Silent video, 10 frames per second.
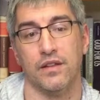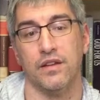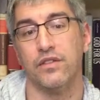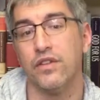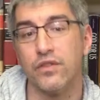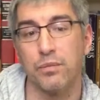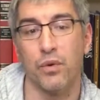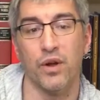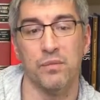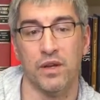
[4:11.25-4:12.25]
These
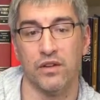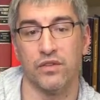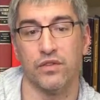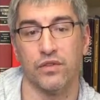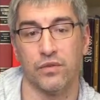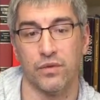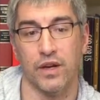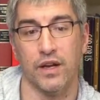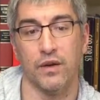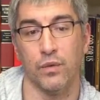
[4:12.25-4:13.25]
disappointments
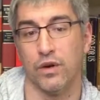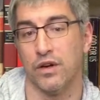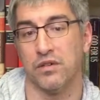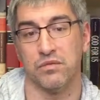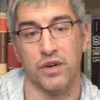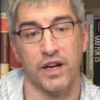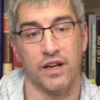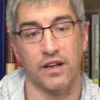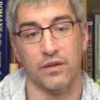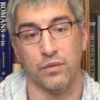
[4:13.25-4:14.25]
were,
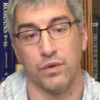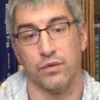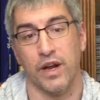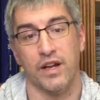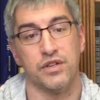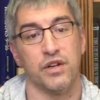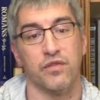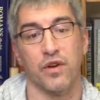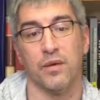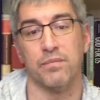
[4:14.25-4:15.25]
were ranging
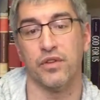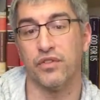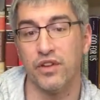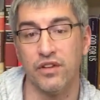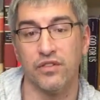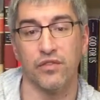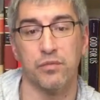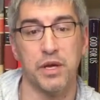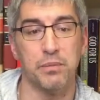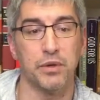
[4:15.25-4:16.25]
from the sins of
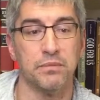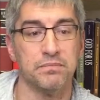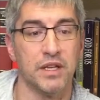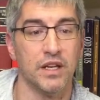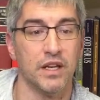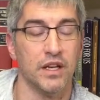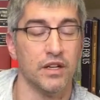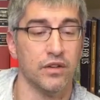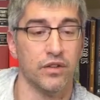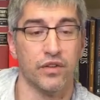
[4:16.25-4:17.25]
people
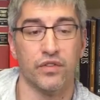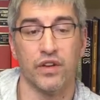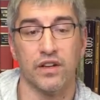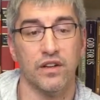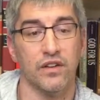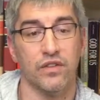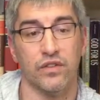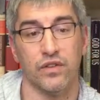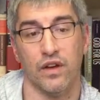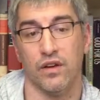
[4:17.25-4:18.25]
to the
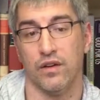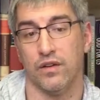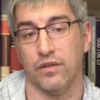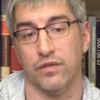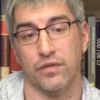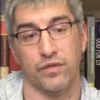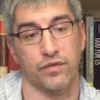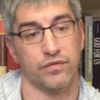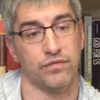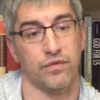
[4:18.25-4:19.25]
sickness of
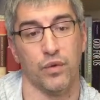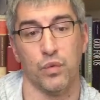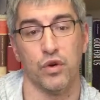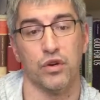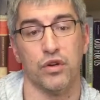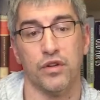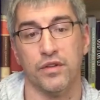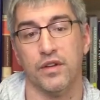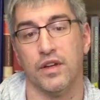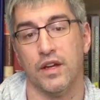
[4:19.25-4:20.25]
the world
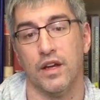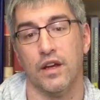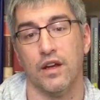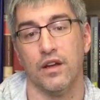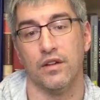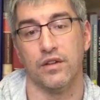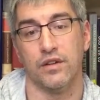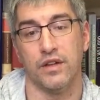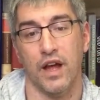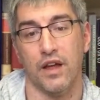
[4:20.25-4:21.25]
to
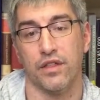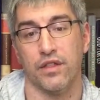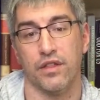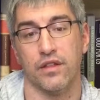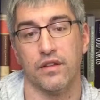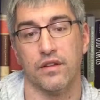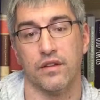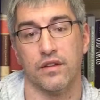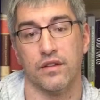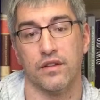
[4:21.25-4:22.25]
death
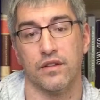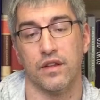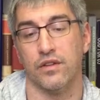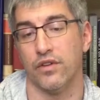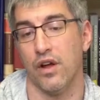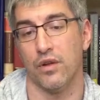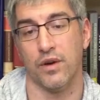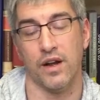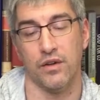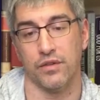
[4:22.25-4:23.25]
that is all
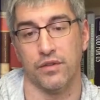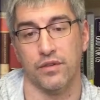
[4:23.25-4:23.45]
around.